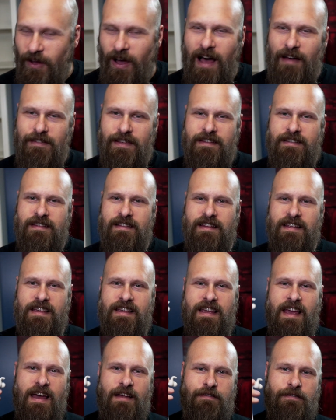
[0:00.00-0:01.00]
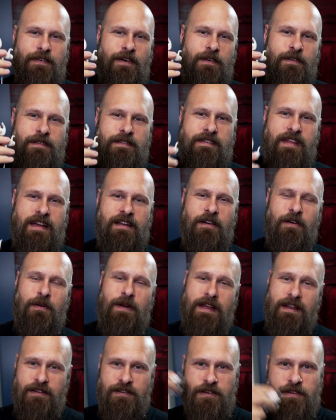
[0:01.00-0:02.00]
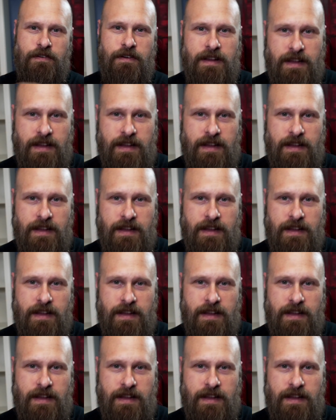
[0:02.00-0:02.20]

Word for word: obviously headphones that go into your